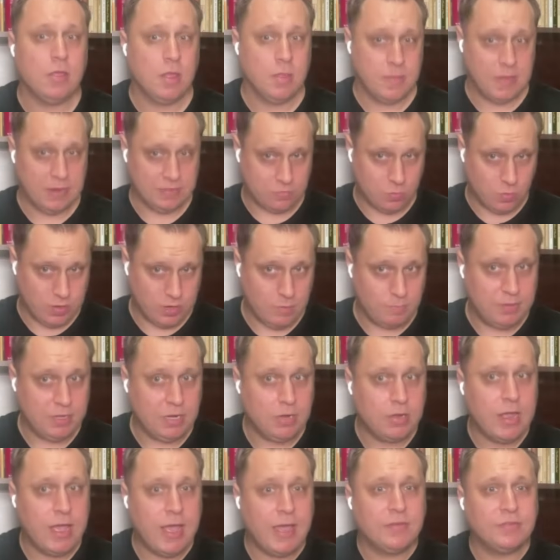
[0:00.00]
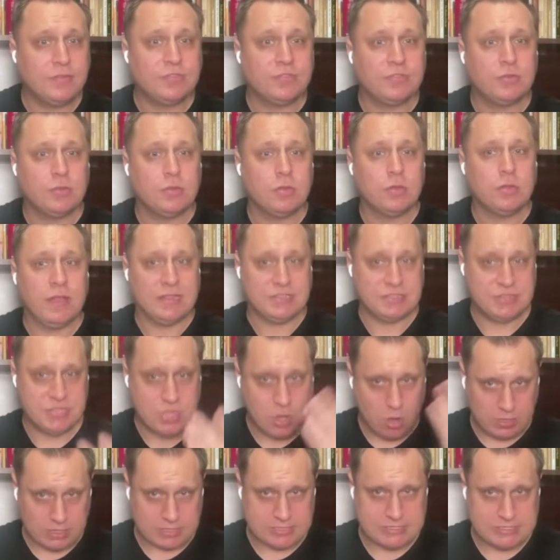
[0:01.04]
That's what it appeared as. That's the
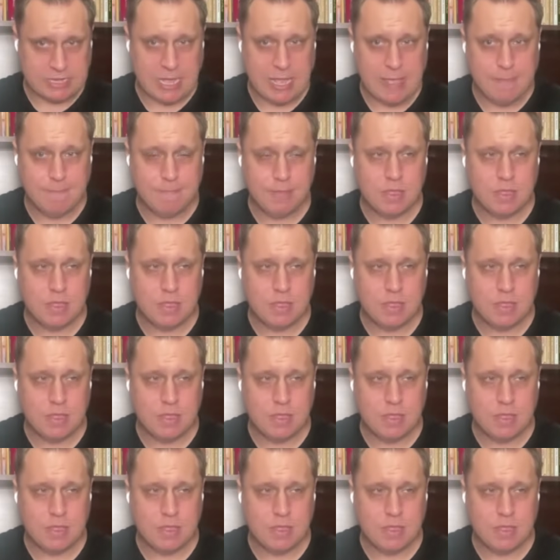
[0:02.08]
archetype.